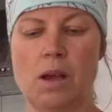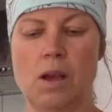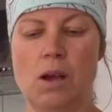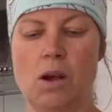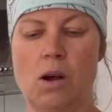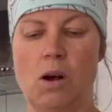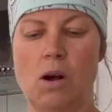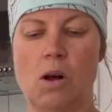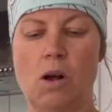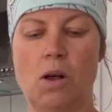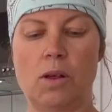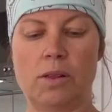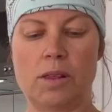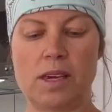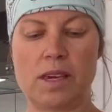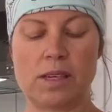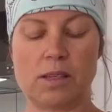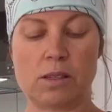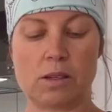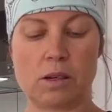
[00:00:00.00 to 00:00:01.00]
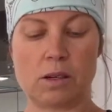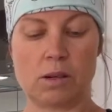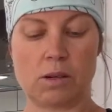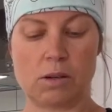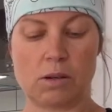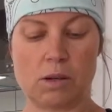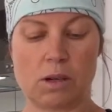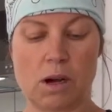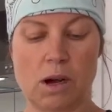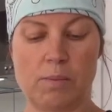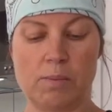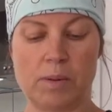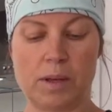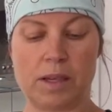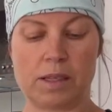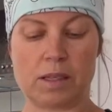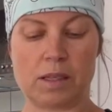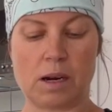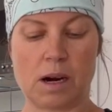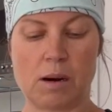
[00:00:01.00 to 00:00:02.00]
All these are
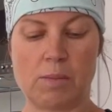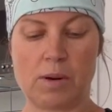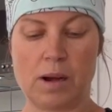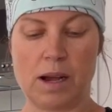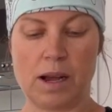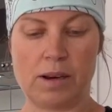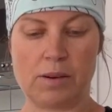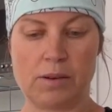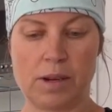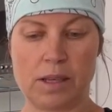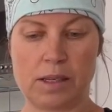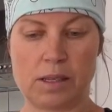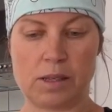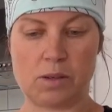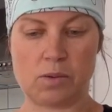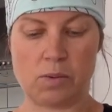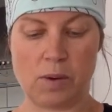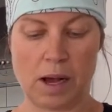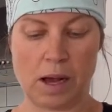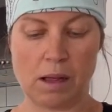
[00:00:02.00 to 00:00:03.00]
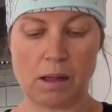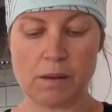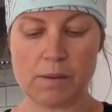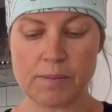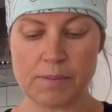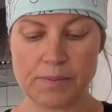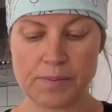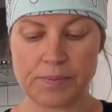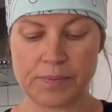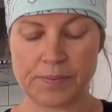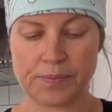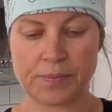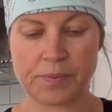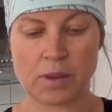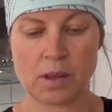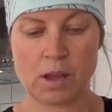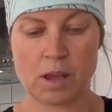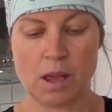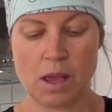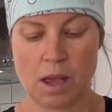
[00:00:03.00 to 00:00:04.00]
complex carbohydrates as well.
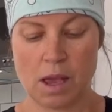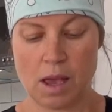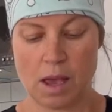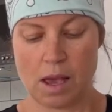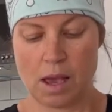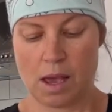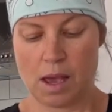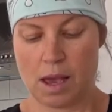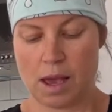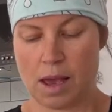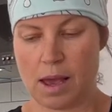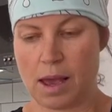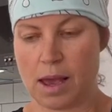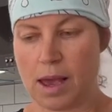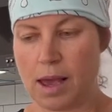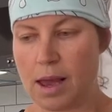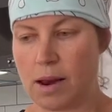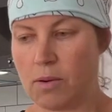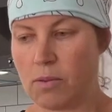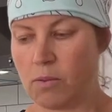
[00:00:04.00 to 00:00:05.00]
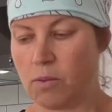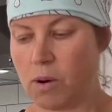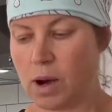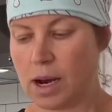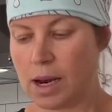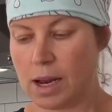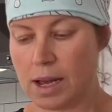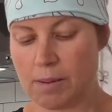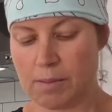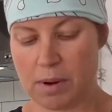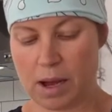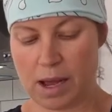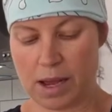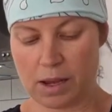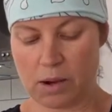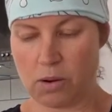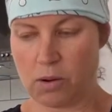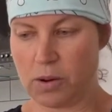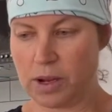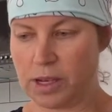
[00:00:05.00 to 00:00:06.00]
And what am
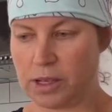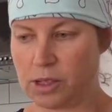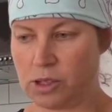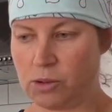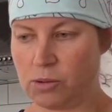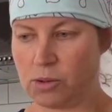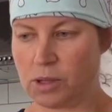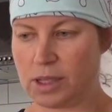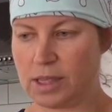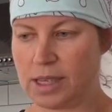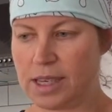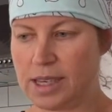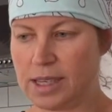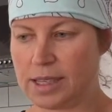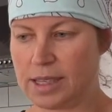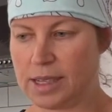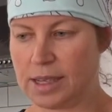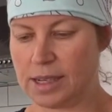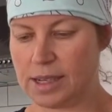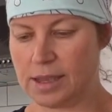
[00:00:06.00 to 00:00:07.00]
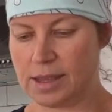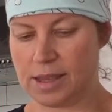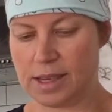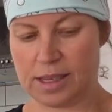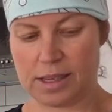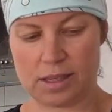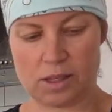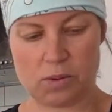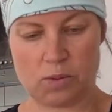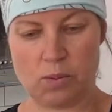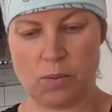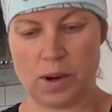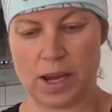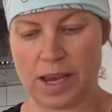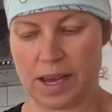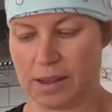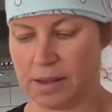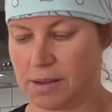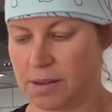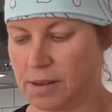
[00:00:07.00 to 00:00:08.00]
I going to season this
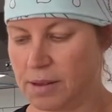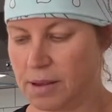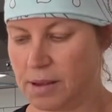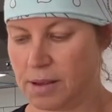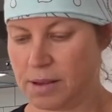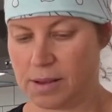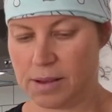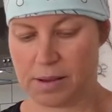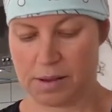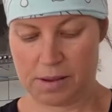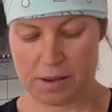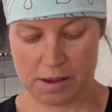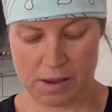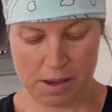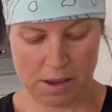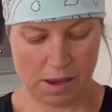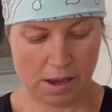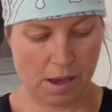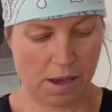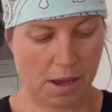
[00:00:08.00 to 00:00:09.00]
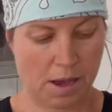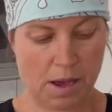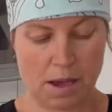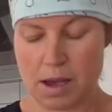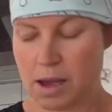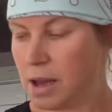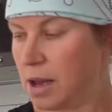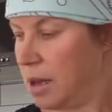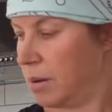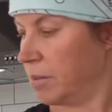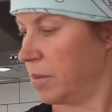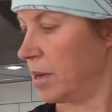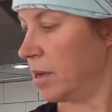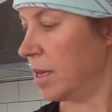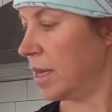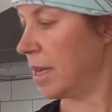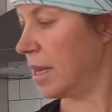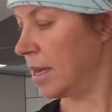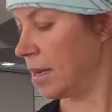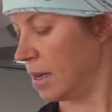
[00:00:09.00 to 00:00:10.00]
with? I'm
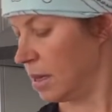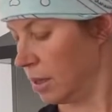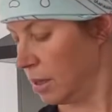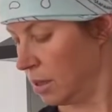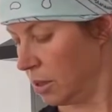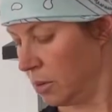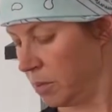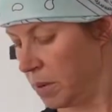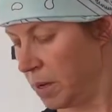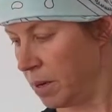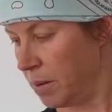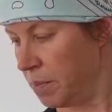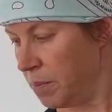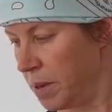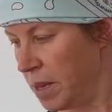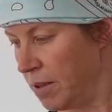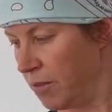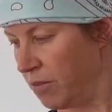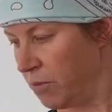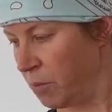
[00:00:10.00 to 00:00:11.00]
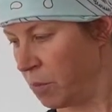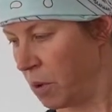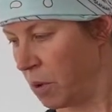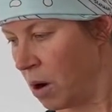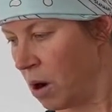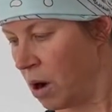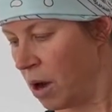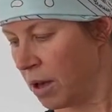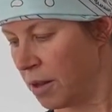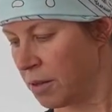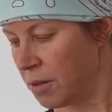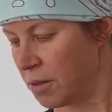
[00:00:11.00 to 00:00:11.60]
gonna get a little bit of beef broth,